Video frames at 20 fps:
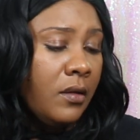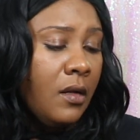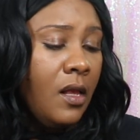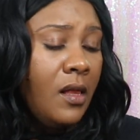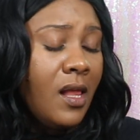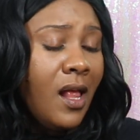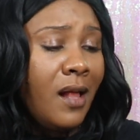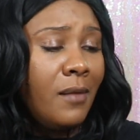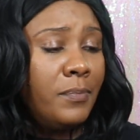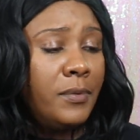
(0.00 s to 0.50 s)
A
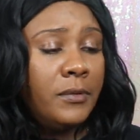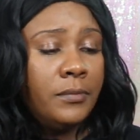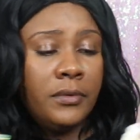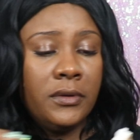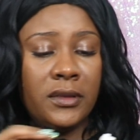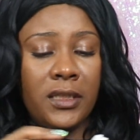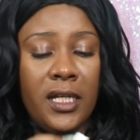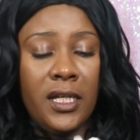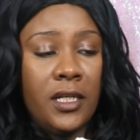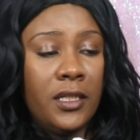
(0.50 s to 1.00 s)
lot of people
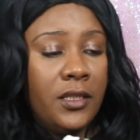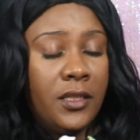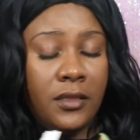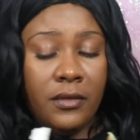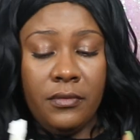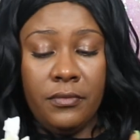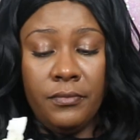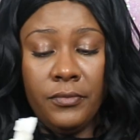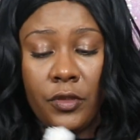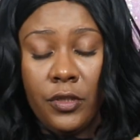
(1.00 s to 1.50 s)
scared
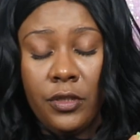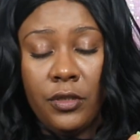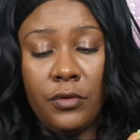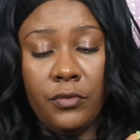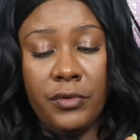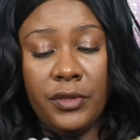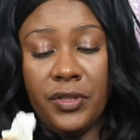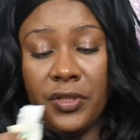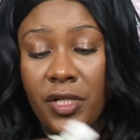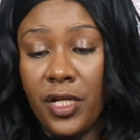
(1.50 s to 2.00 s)
to cook
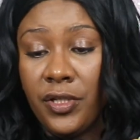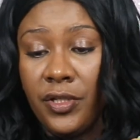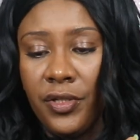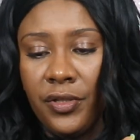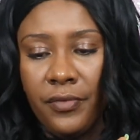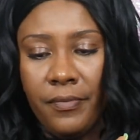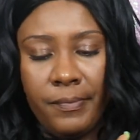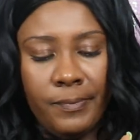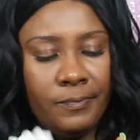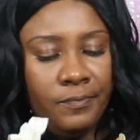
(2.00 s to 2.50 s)
with ginger.
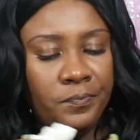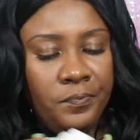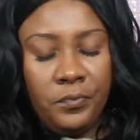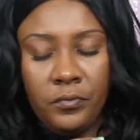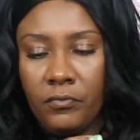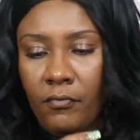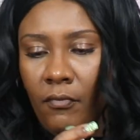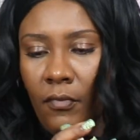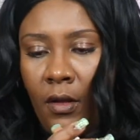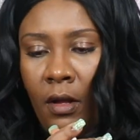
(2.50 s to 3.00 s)

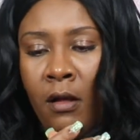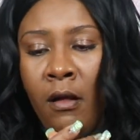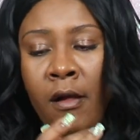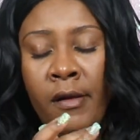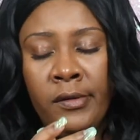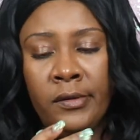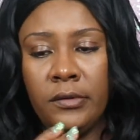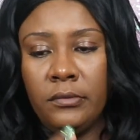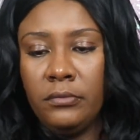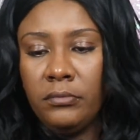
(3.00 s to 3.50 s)

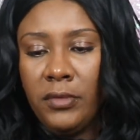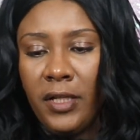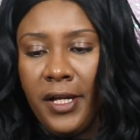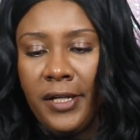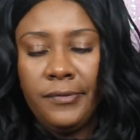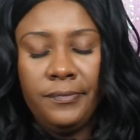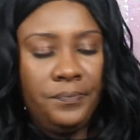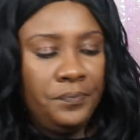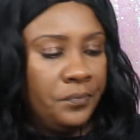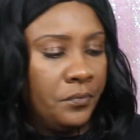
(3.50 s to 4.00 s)

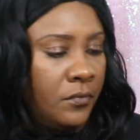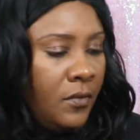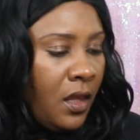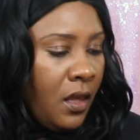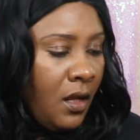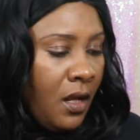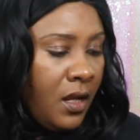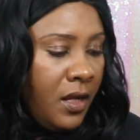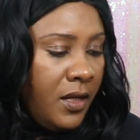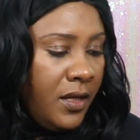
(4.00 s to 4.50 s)
But
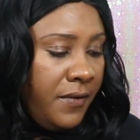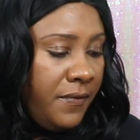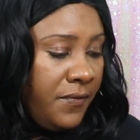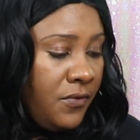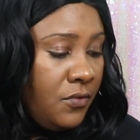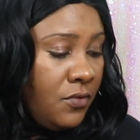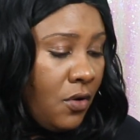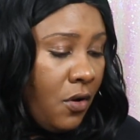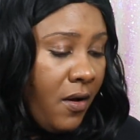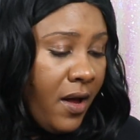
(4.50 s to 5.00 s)
if
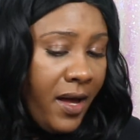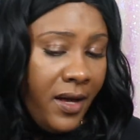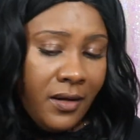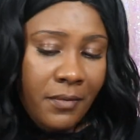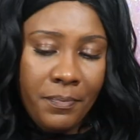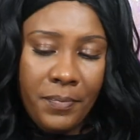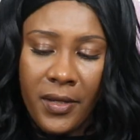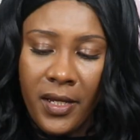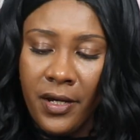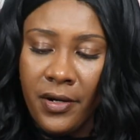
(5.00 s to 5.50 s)
you know how
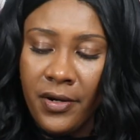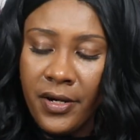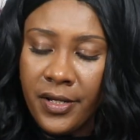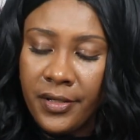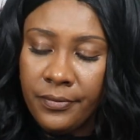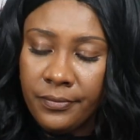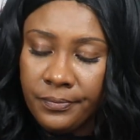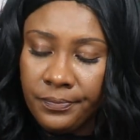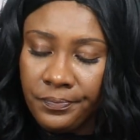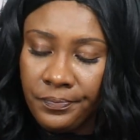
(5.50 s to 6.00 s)
to pair
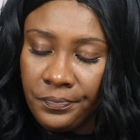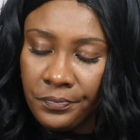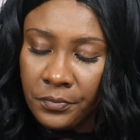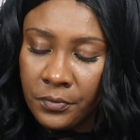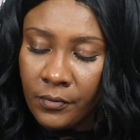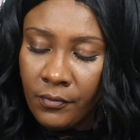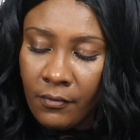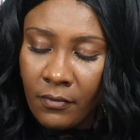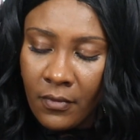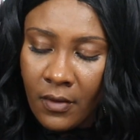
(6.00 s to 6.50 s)
it,
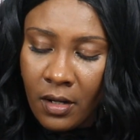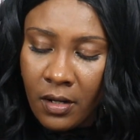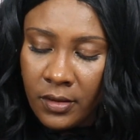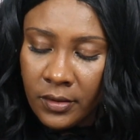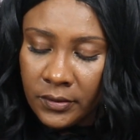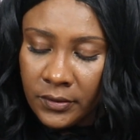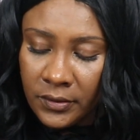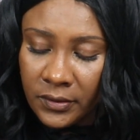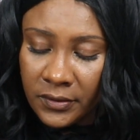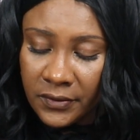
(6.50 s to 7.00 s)

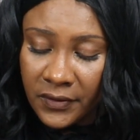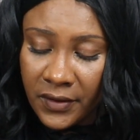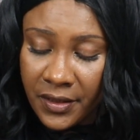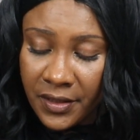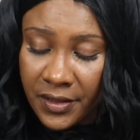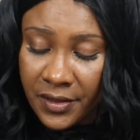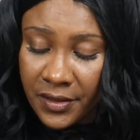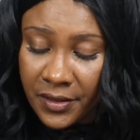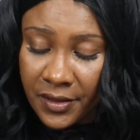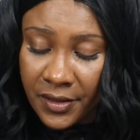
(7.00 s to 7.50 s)
it's
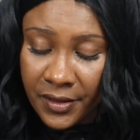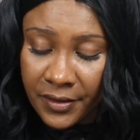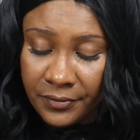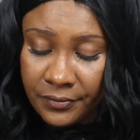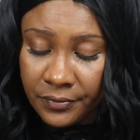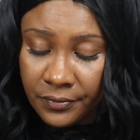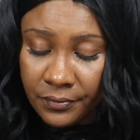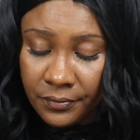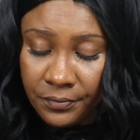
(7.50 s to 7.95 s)
very good.